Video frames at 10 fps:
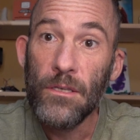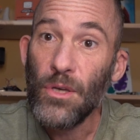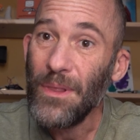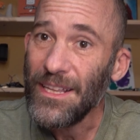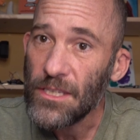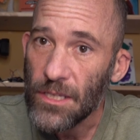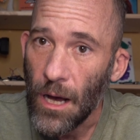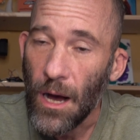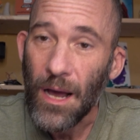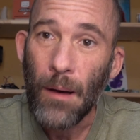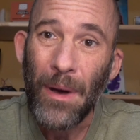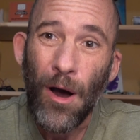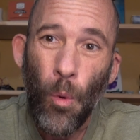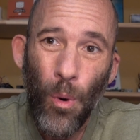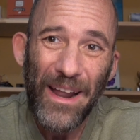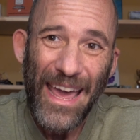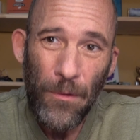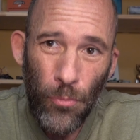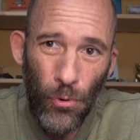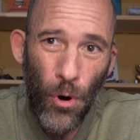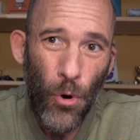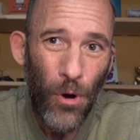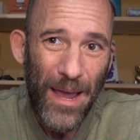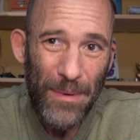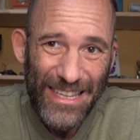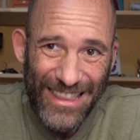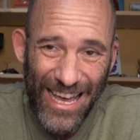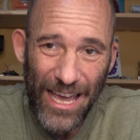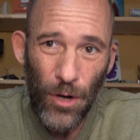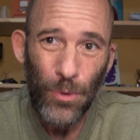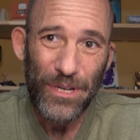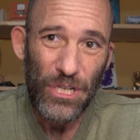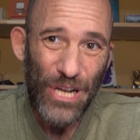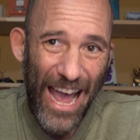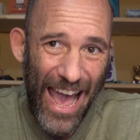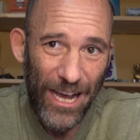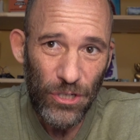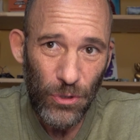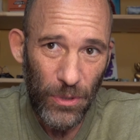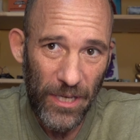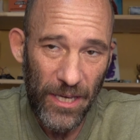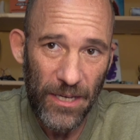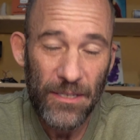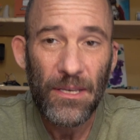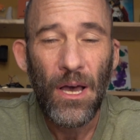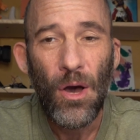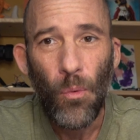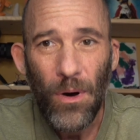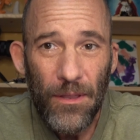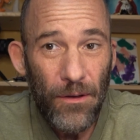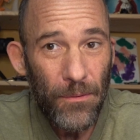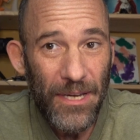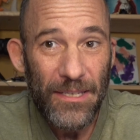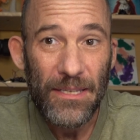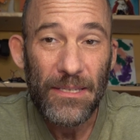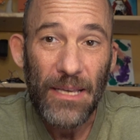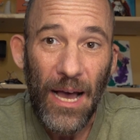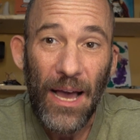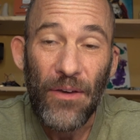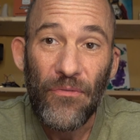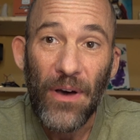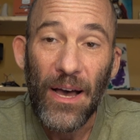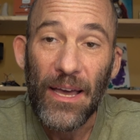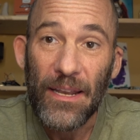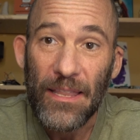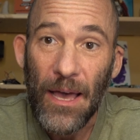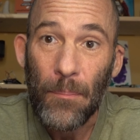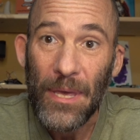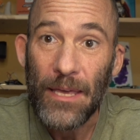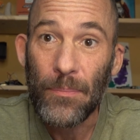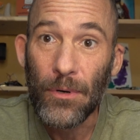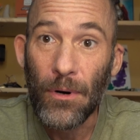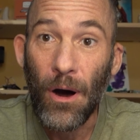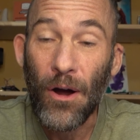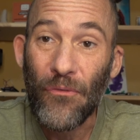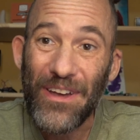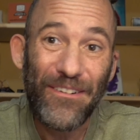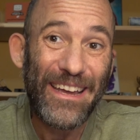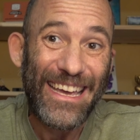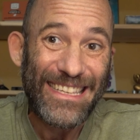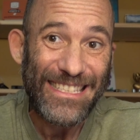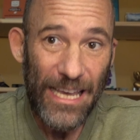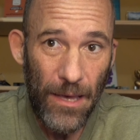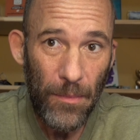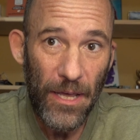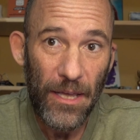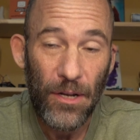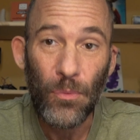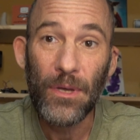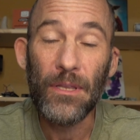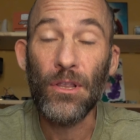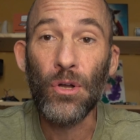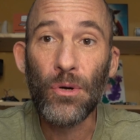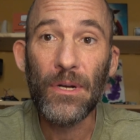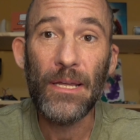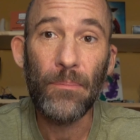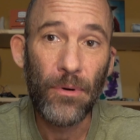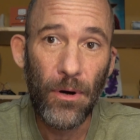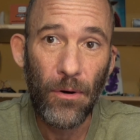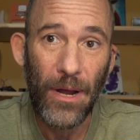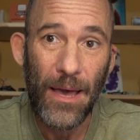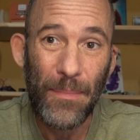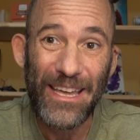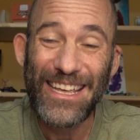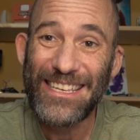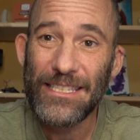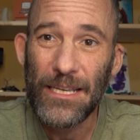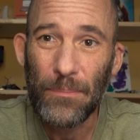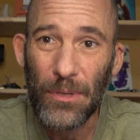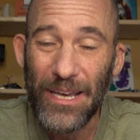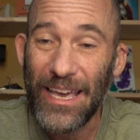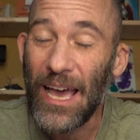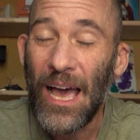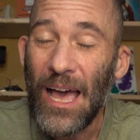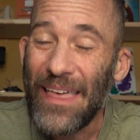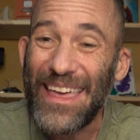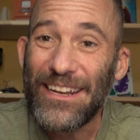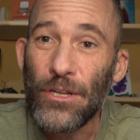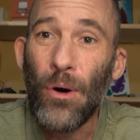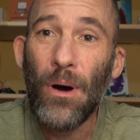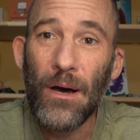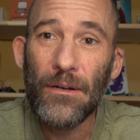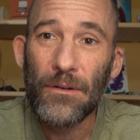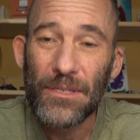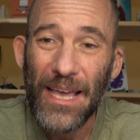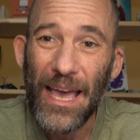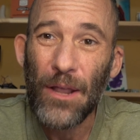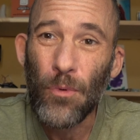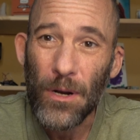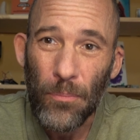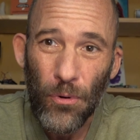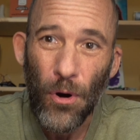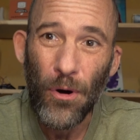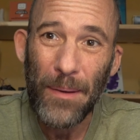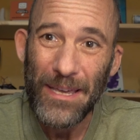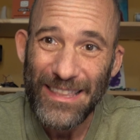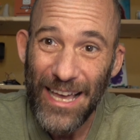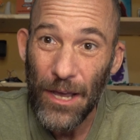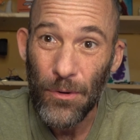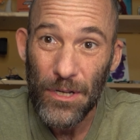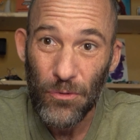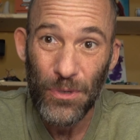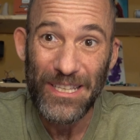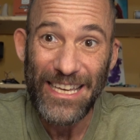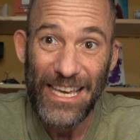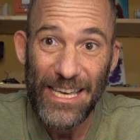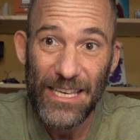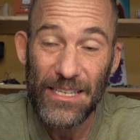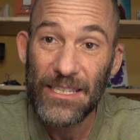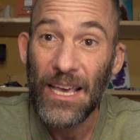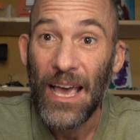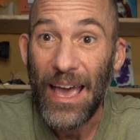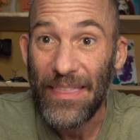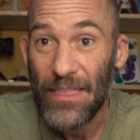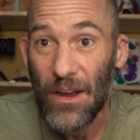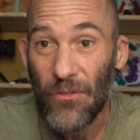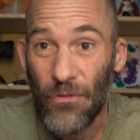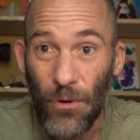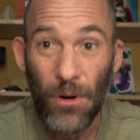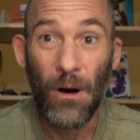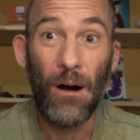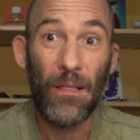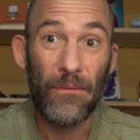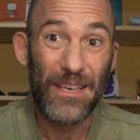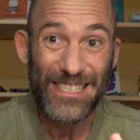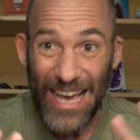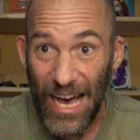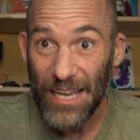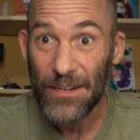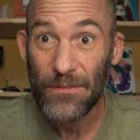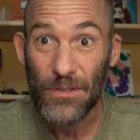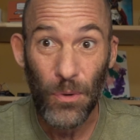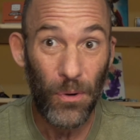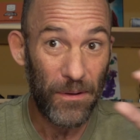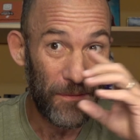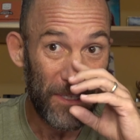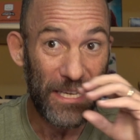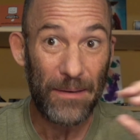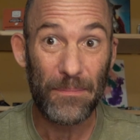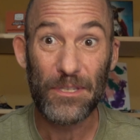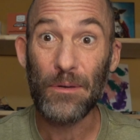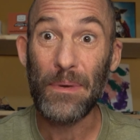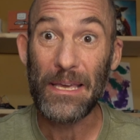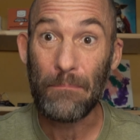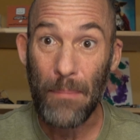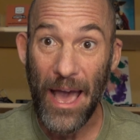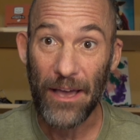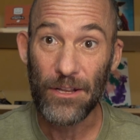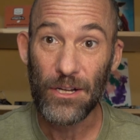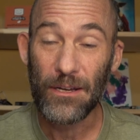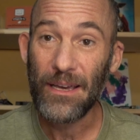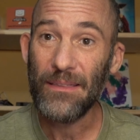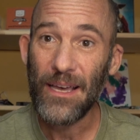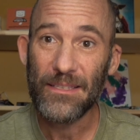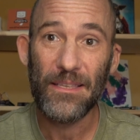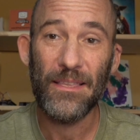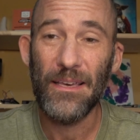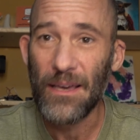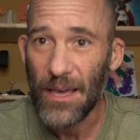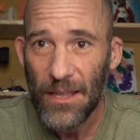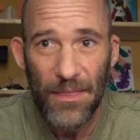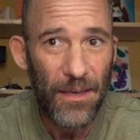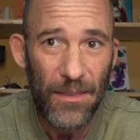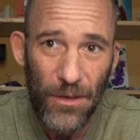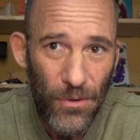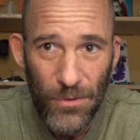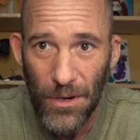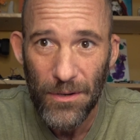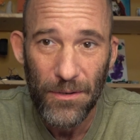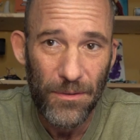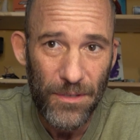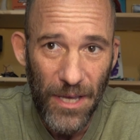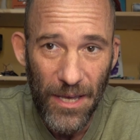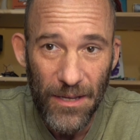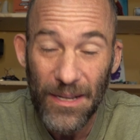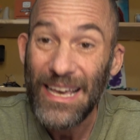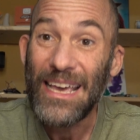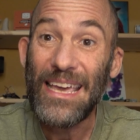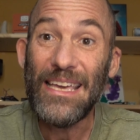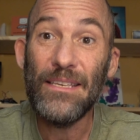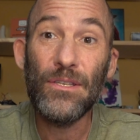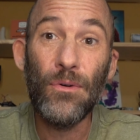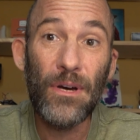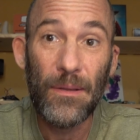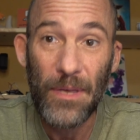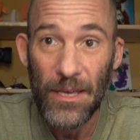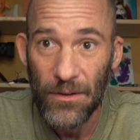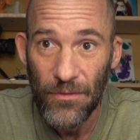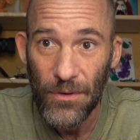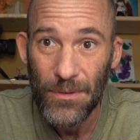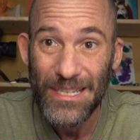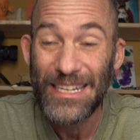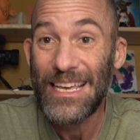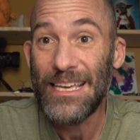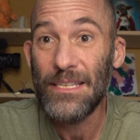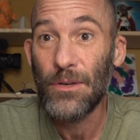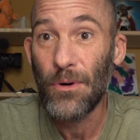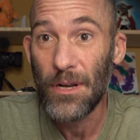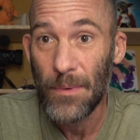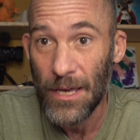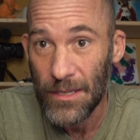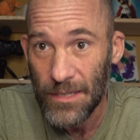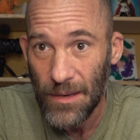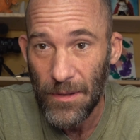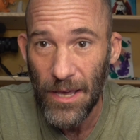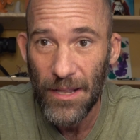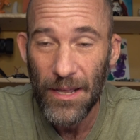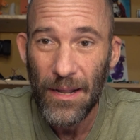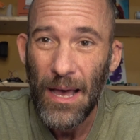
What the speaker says: So let's talk about what a programming language actually is. One of the reasons I find that people are very intimidated with learning programming is simply they don't understand what a programming language really is, and therefore all of this kind of sort of seems to be magic. And that's the thing, anything that you don't understand is going to be confusing, is going to be intimidating,